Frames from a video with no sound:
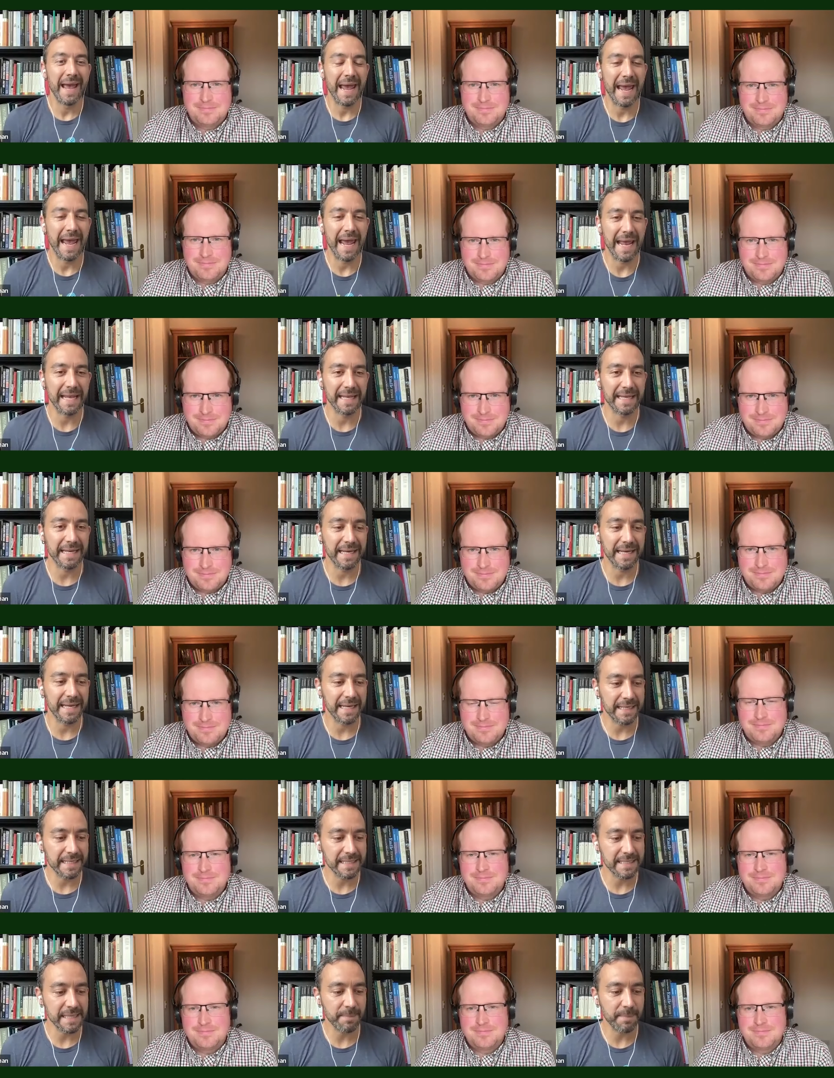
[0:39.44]
Speaker 1: And it
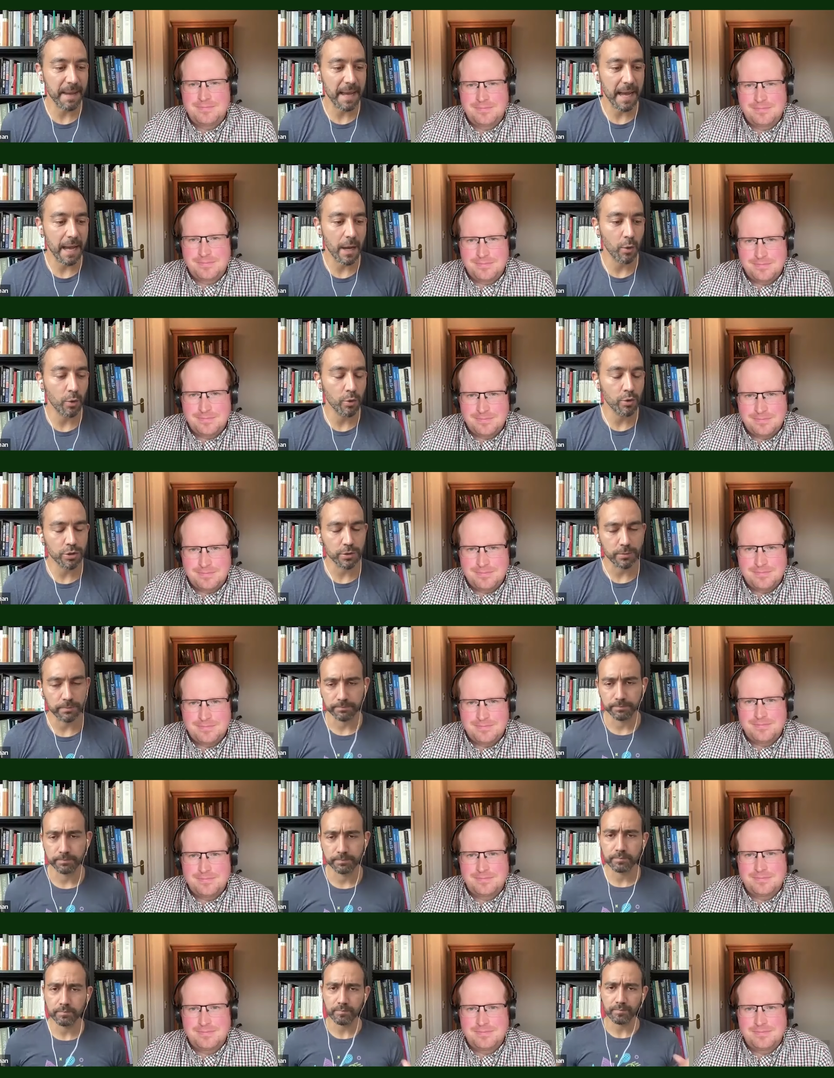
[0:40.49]
is about
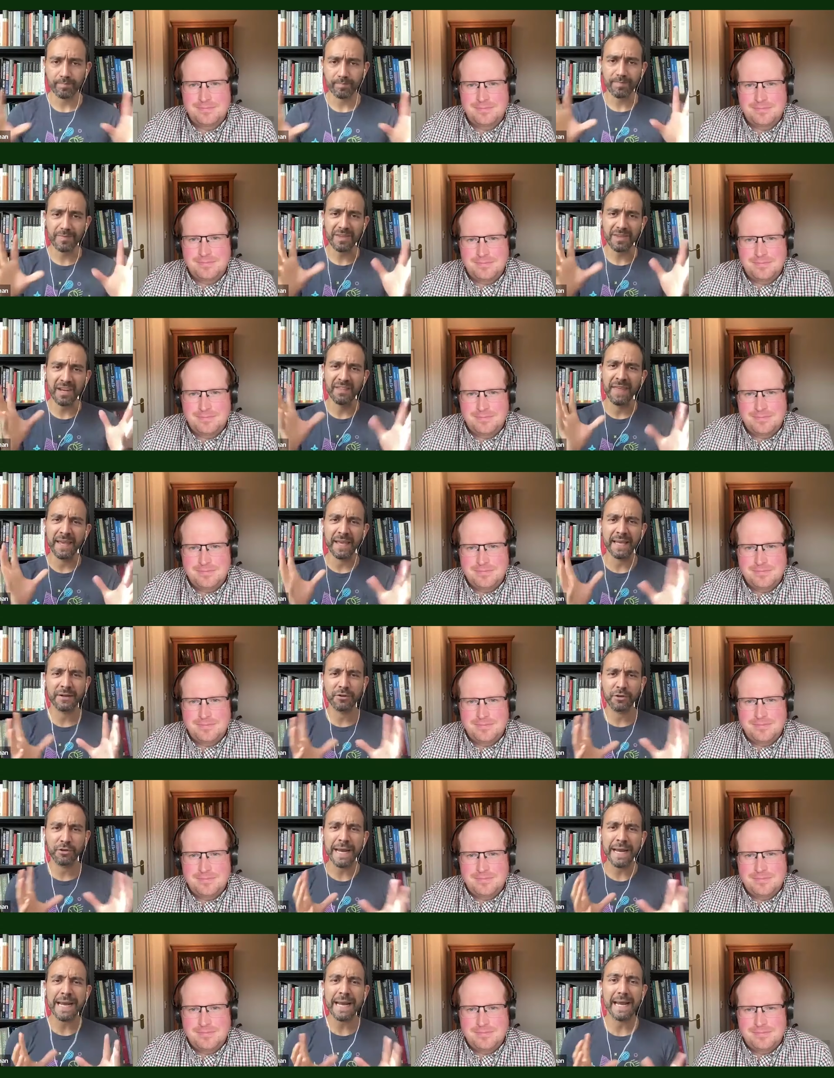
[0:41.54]
the
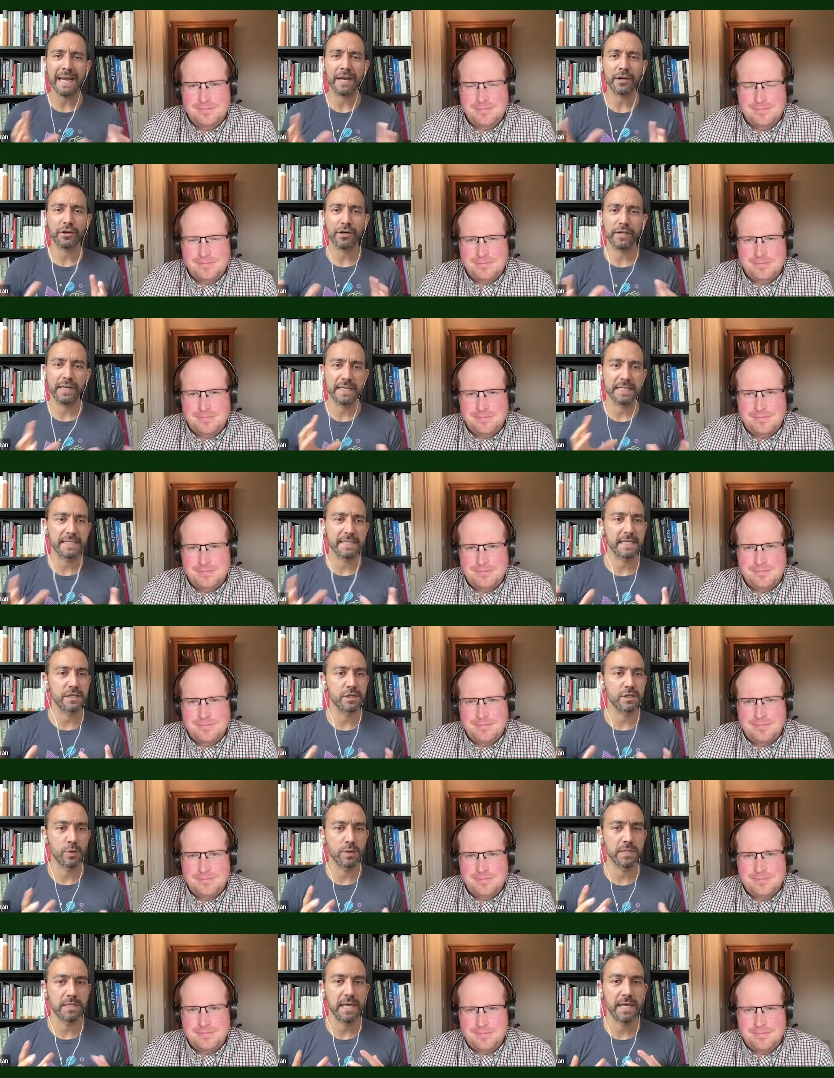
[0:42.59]
gray areas
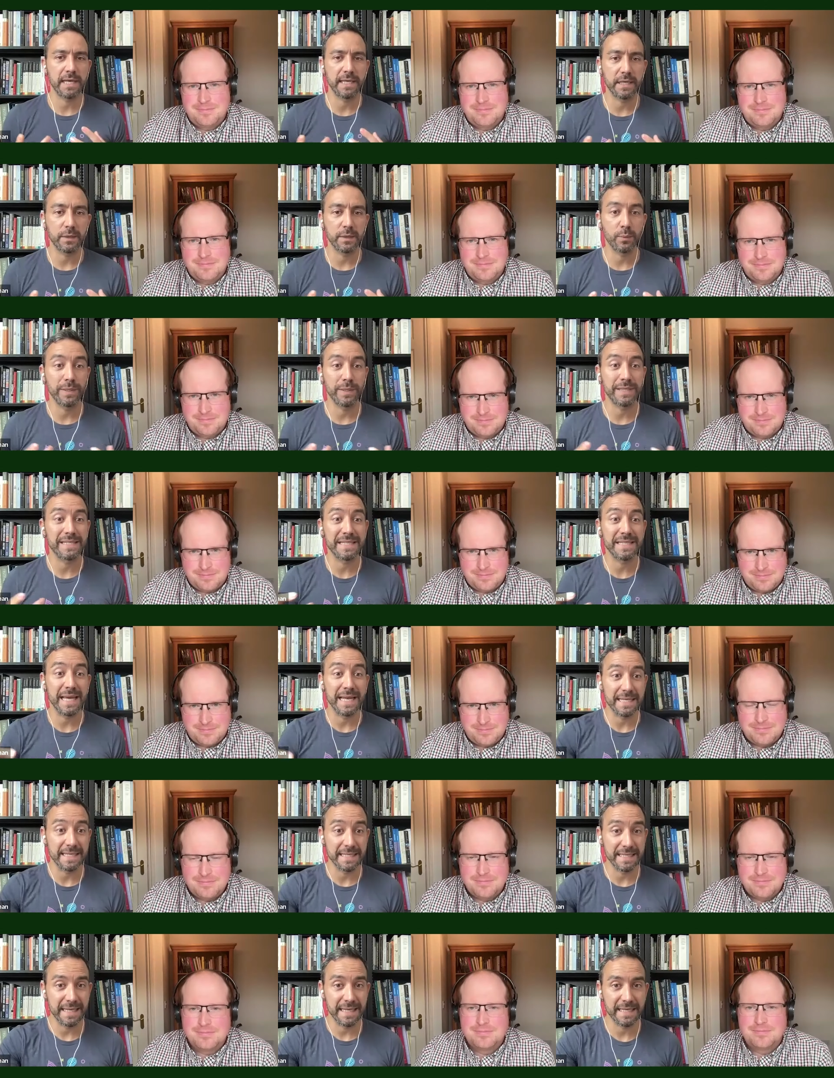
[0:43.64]
associated with
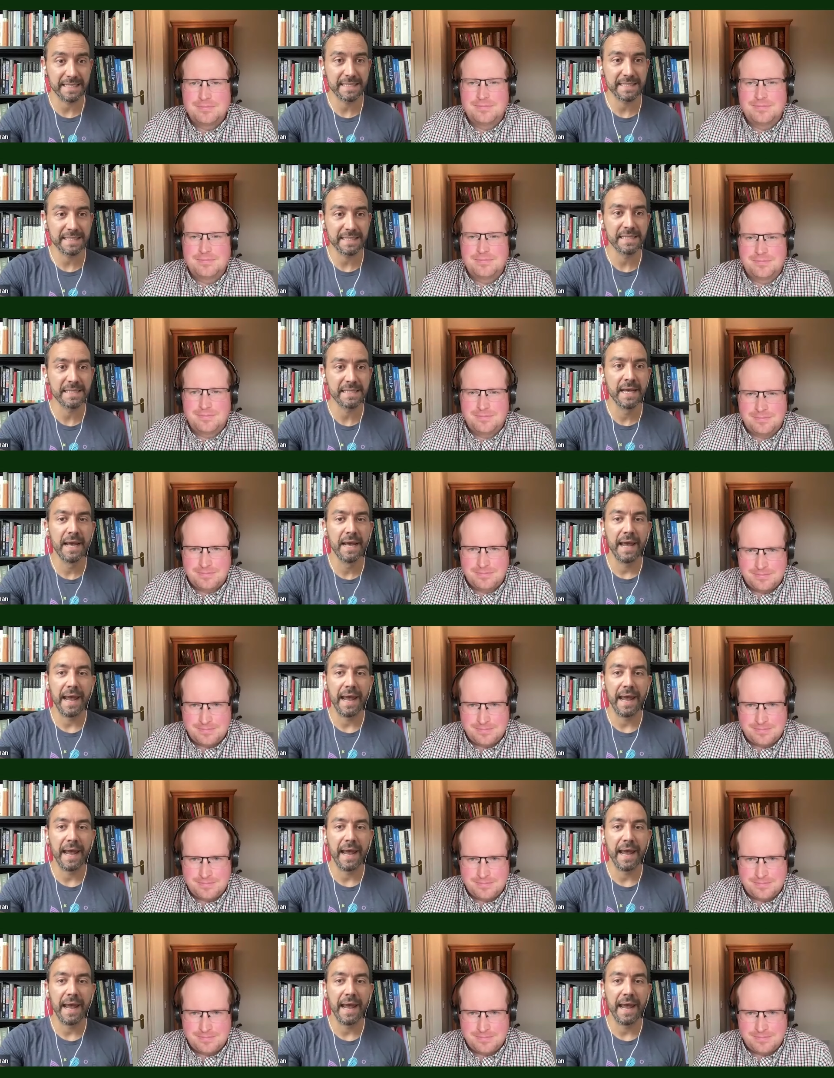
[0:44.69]
sentience